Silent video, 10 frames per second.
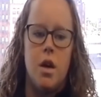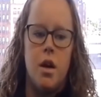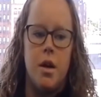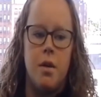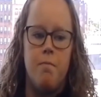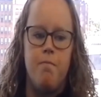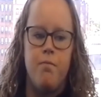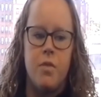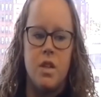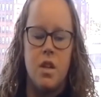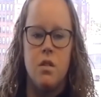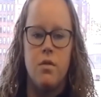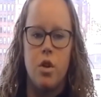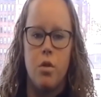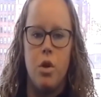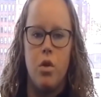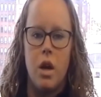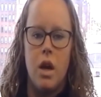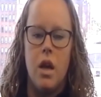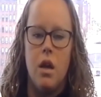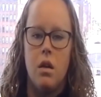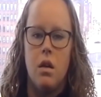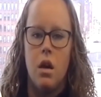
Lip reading: The sense of community